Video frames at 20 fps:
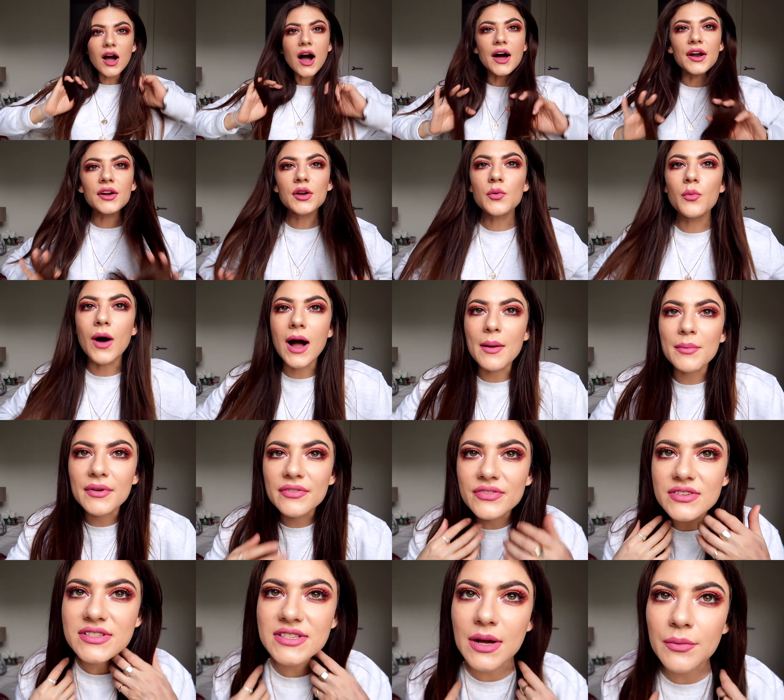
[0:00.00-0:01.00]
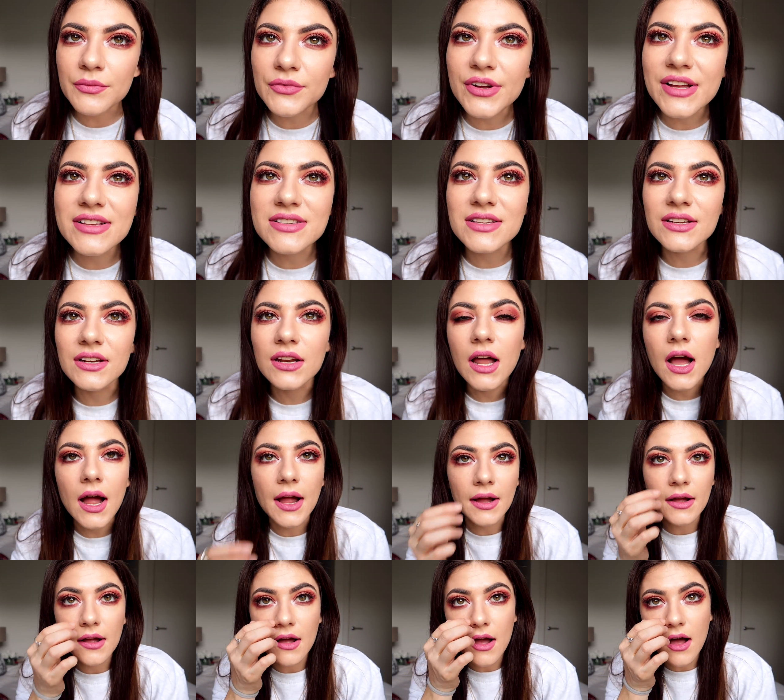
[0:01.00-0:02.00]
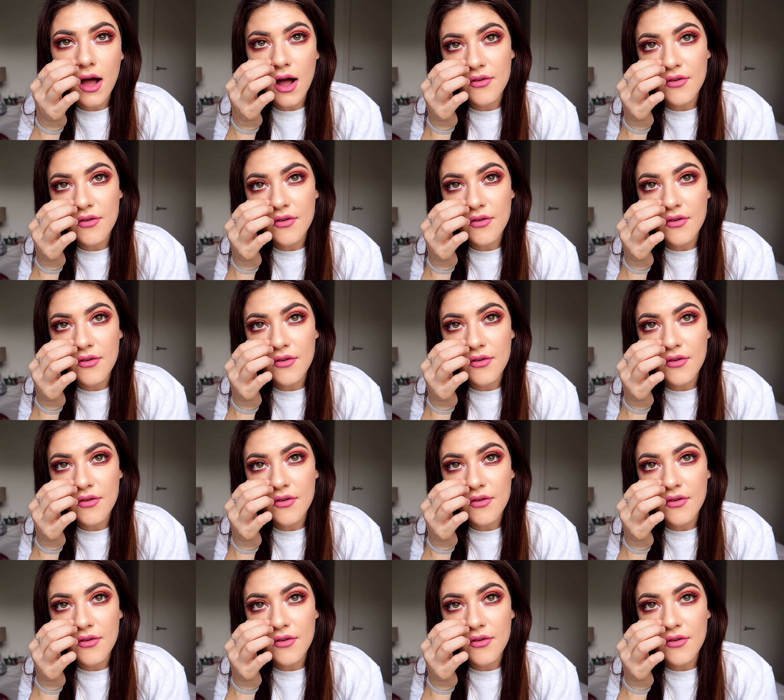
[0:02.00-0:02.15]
I don't know why, but for some reason, like,